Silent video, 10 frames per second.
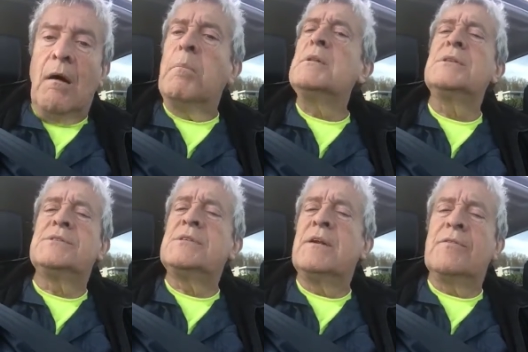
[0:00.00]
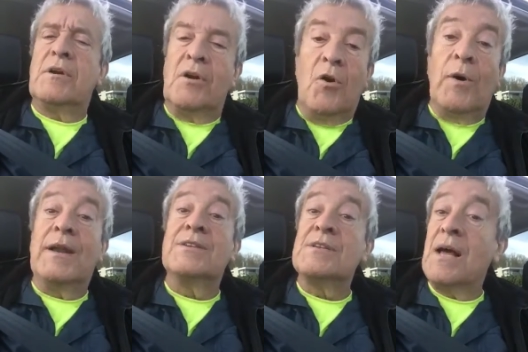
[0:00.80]
Oh, but this is different. No,
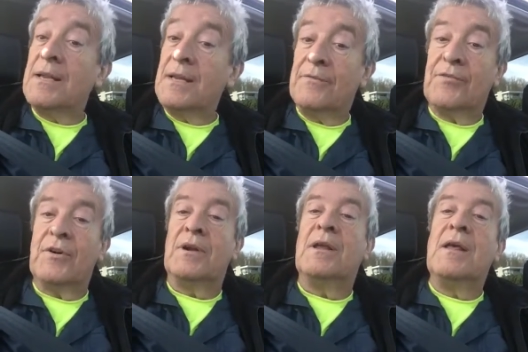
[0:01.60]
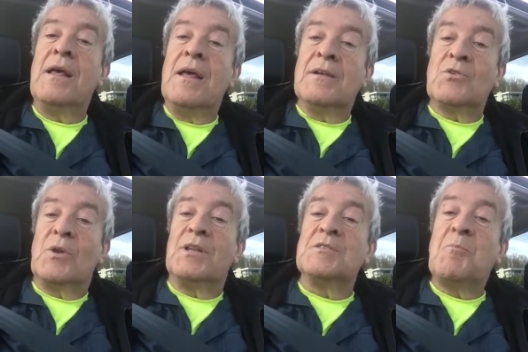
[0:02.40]
it is not different. So
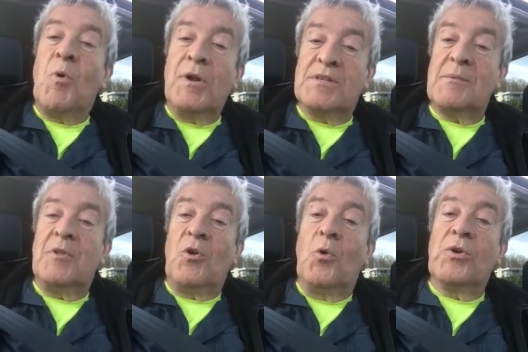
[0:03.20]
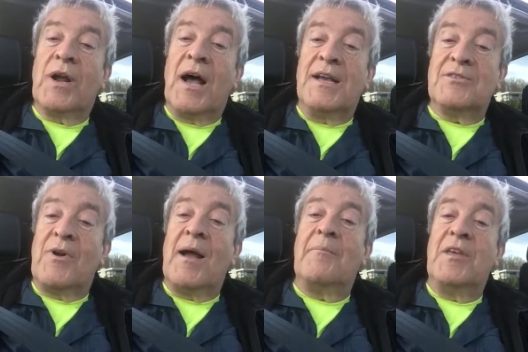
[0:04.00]
at this point, some of the older guys
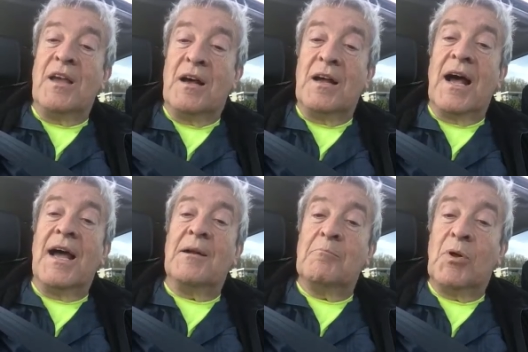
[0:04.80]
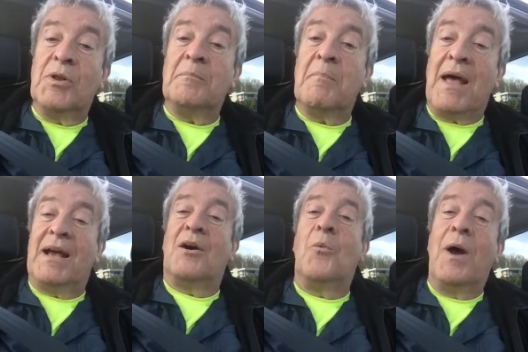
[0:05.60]
grabbed the young guy and pulled him
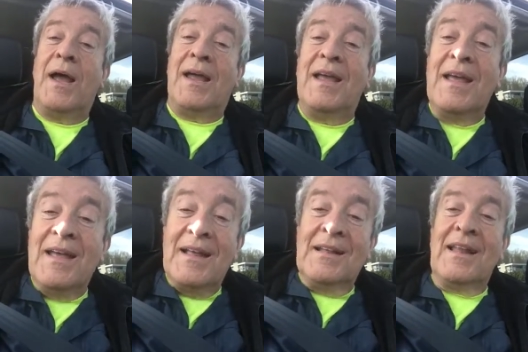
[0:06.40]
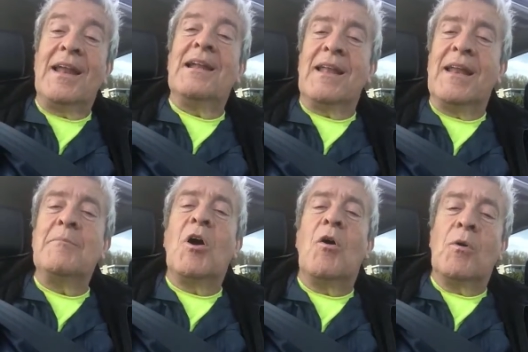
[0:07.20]
back away. Let
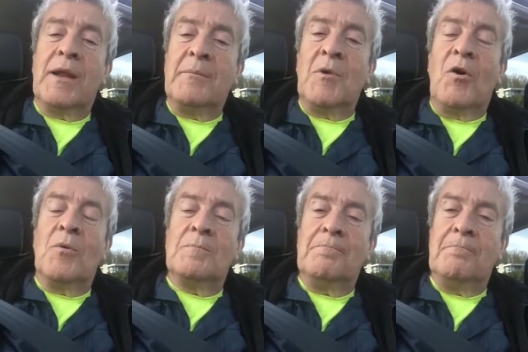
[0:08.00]
him go.